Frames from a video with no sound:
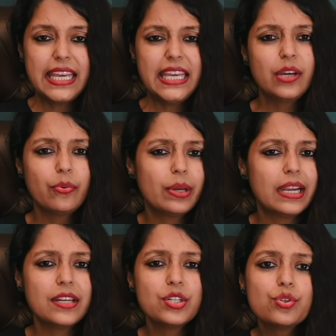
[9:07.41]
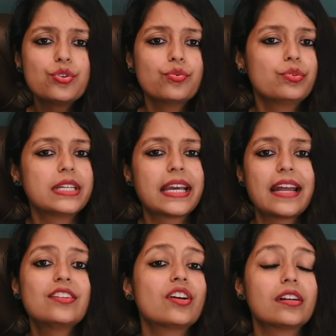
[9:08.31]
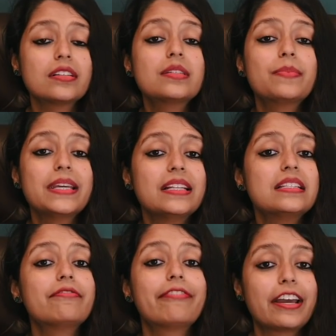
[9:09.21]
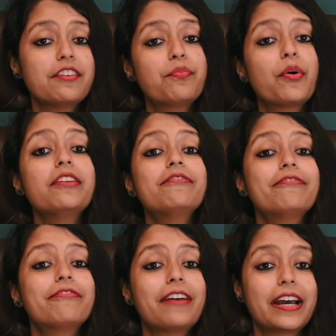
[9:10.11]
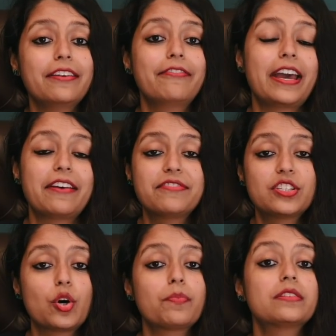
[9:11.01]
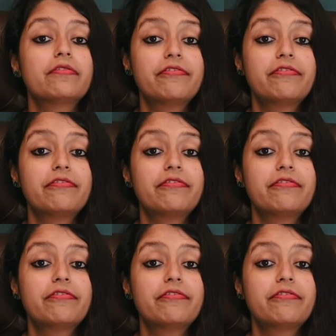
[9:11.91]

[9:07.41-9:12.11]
equivalent to shooting at shutter speeds 5.5 f-stops